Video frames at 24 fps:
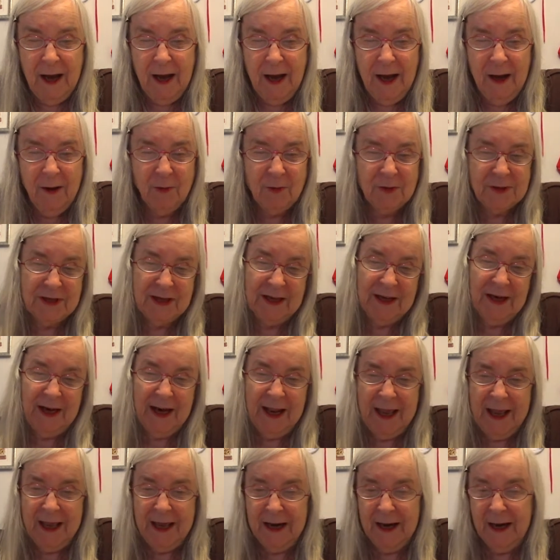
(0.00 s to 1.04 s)
I was
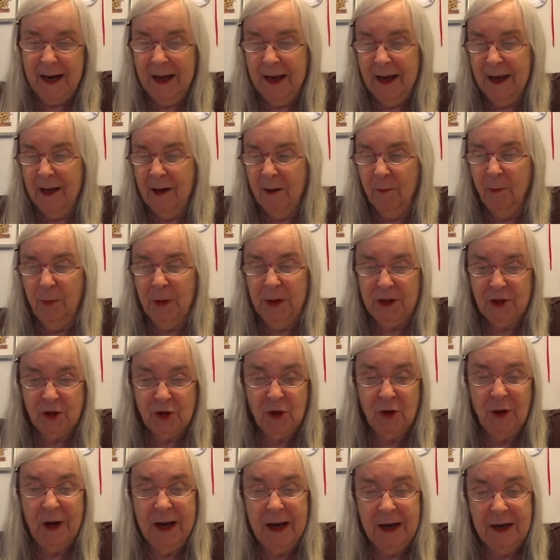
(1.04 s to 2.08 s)
glad I had a
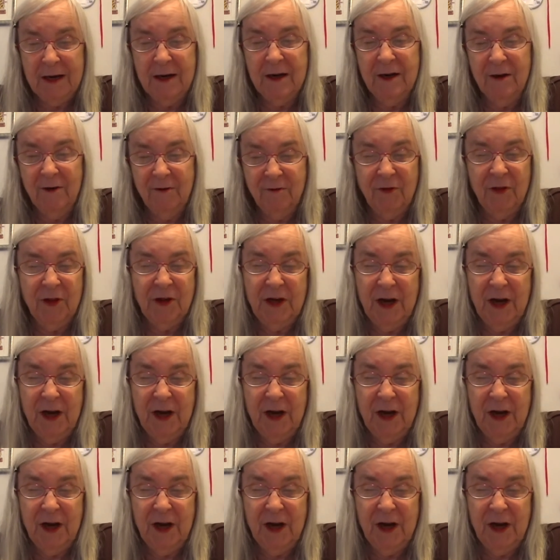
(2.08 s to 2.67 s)
picture handy of the